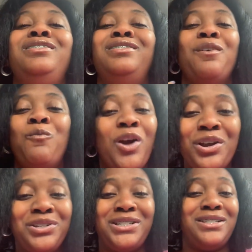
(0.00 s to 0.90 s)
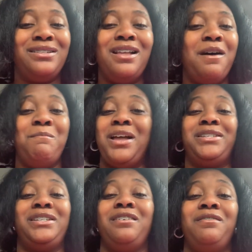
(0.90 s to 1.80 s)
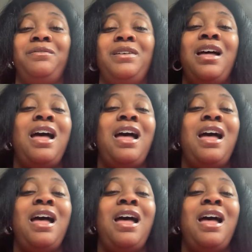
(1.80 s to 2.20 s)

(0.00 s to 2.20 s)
the worst of myself.